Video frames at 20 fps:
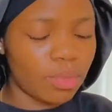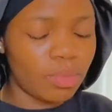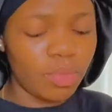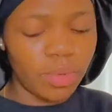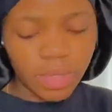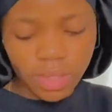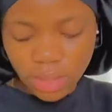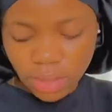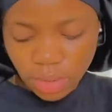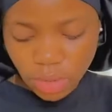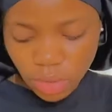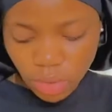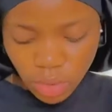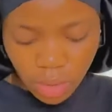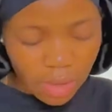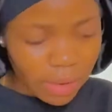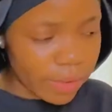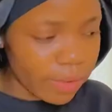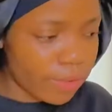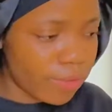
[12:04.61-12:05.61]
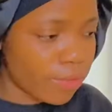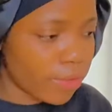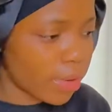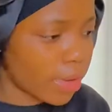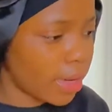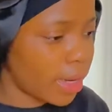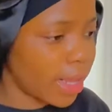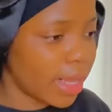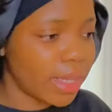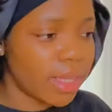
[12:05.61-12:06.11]
when you have
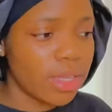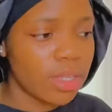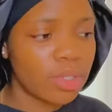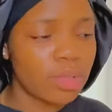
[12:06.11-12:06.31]
like a